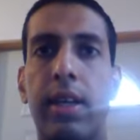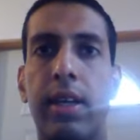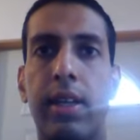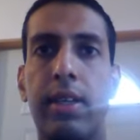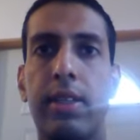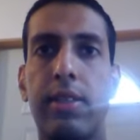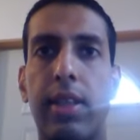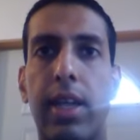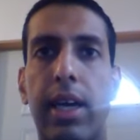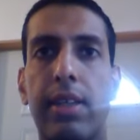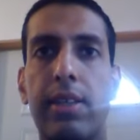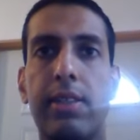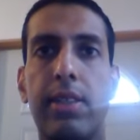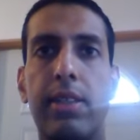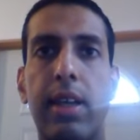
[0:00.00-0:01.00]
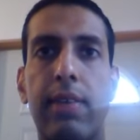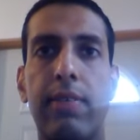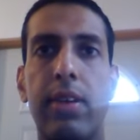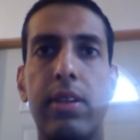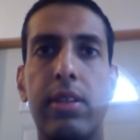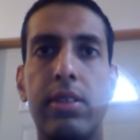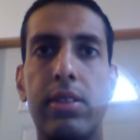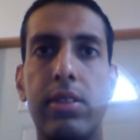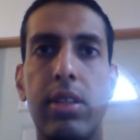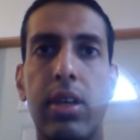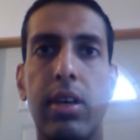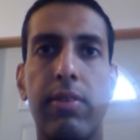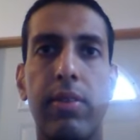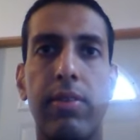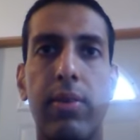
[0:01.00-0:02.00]
So that is the definition of
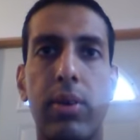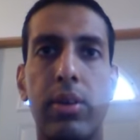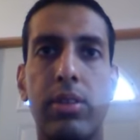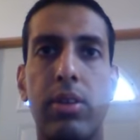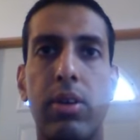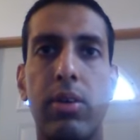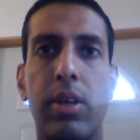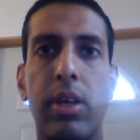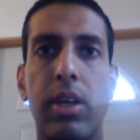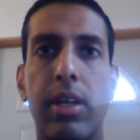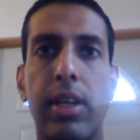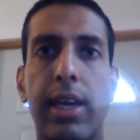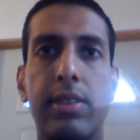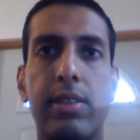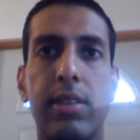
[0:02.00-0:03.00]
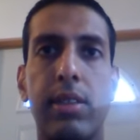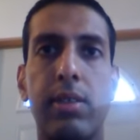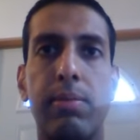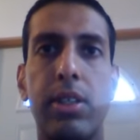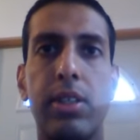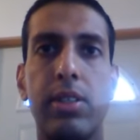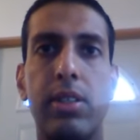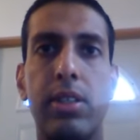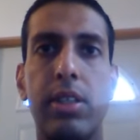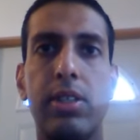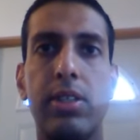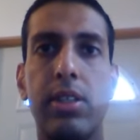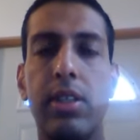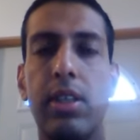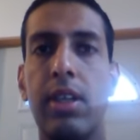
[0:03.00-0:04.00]
the four-stroke gasoline piston
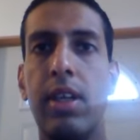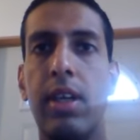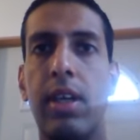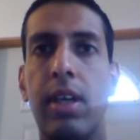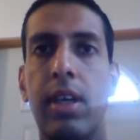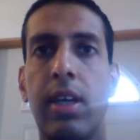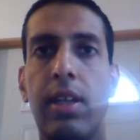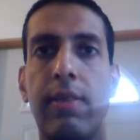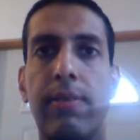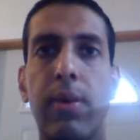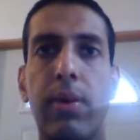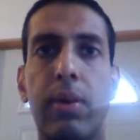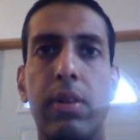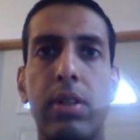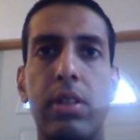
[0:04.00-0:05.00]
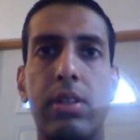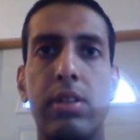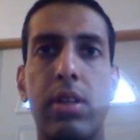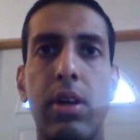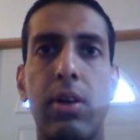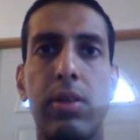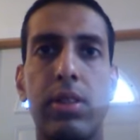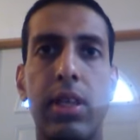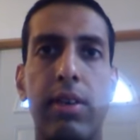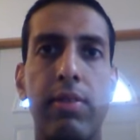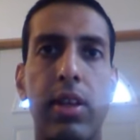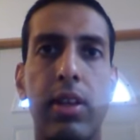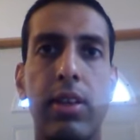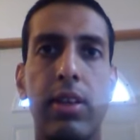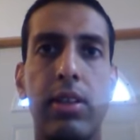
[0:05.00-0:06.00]
engine. The 4 strokes have
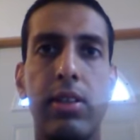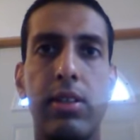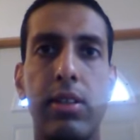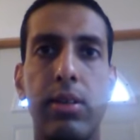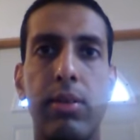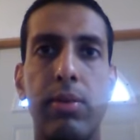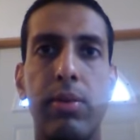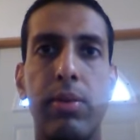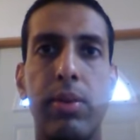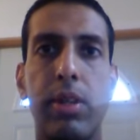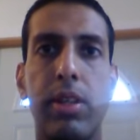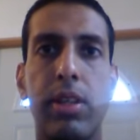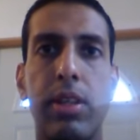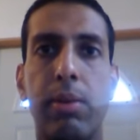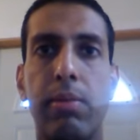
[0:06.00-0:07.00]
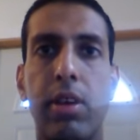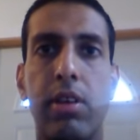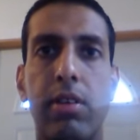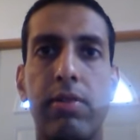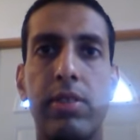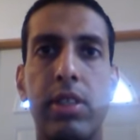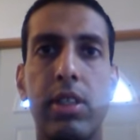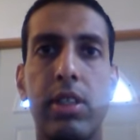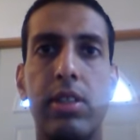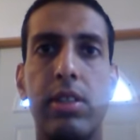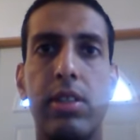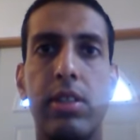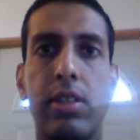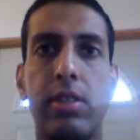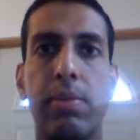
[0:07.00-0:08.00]
nothing to do with the number of
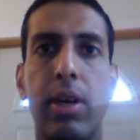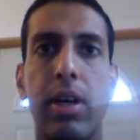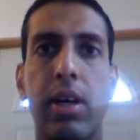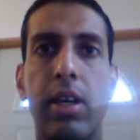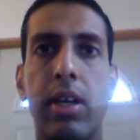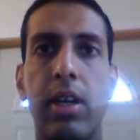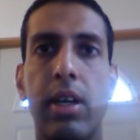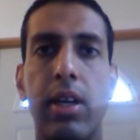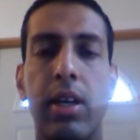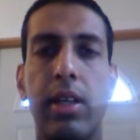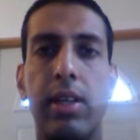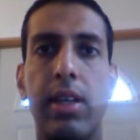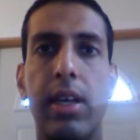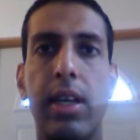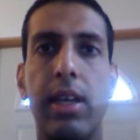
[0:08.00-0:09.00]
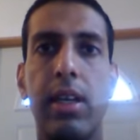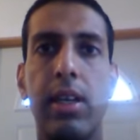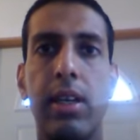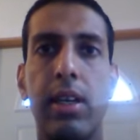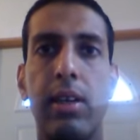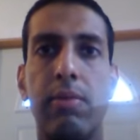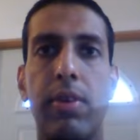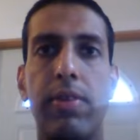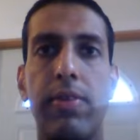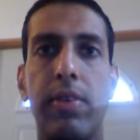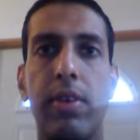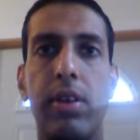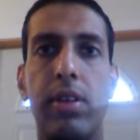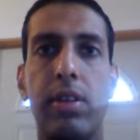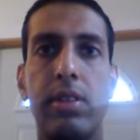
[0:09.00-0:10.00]
cylinders, but they
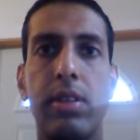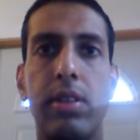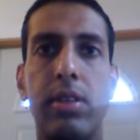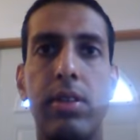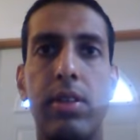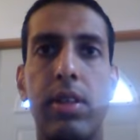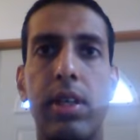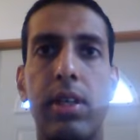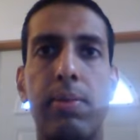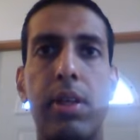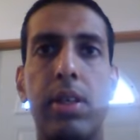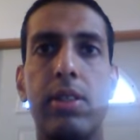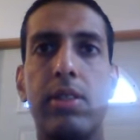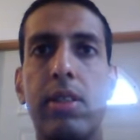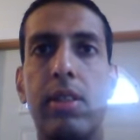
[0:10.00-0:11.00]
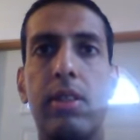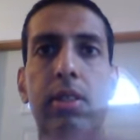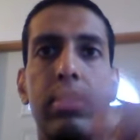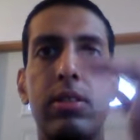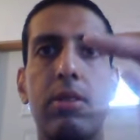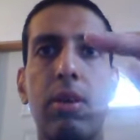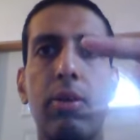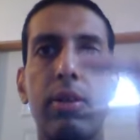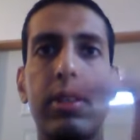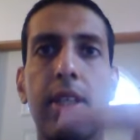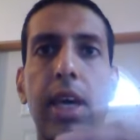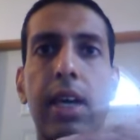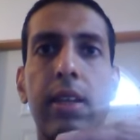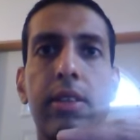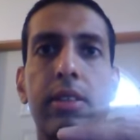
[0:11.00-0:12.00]
refer to the piston stroke
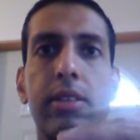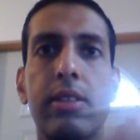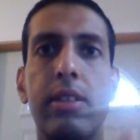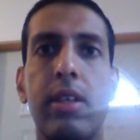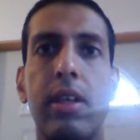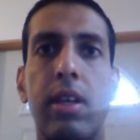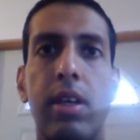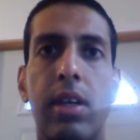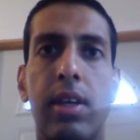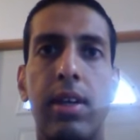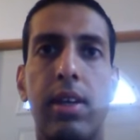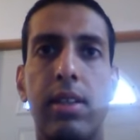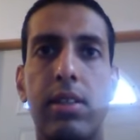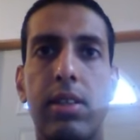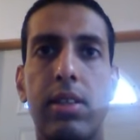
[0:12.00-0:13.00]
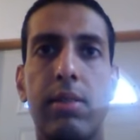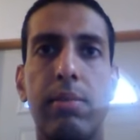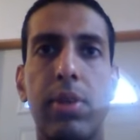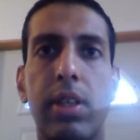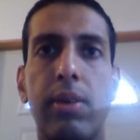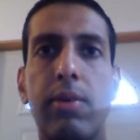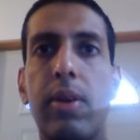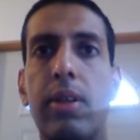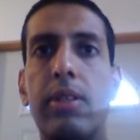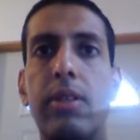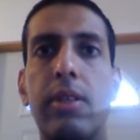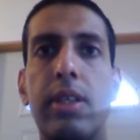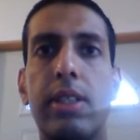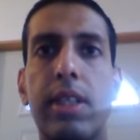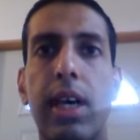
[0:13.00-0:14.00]
cycles to complete one
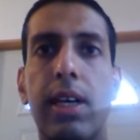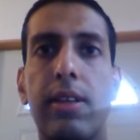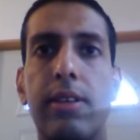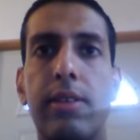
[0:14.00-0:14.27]
duty cycle.